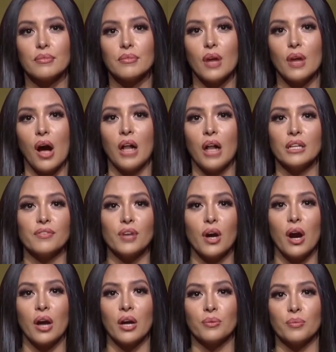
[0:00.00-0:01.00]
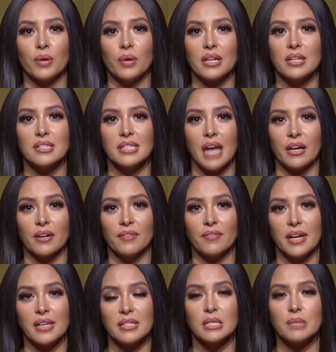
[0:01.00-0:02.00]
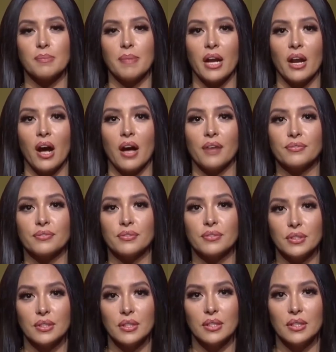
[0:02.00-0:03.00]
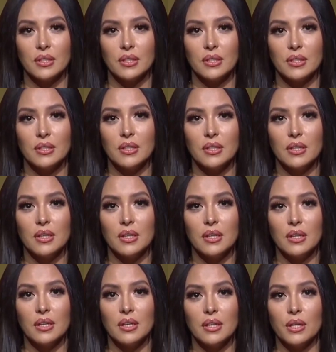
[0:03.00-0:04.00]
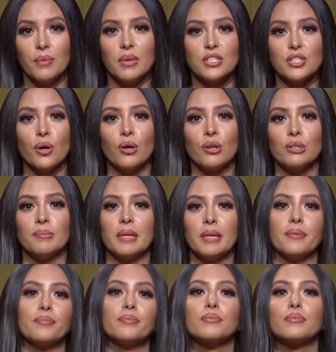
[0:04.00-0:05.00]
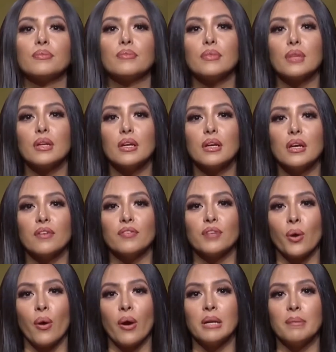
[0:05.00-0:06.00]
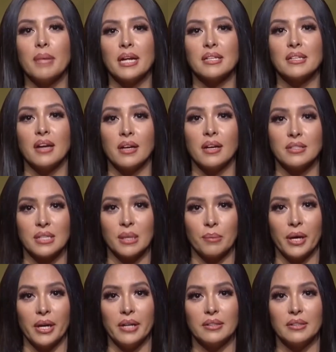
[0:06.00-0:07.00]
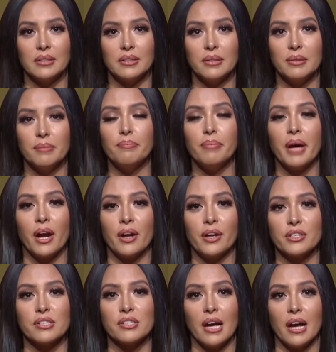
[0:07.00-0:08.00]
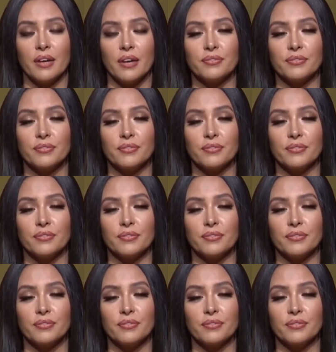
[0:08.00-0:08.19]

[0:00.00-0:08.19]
All of your hard work and sacrifices paid off. You once told me, if you're going to bet on someone, bet on yourself.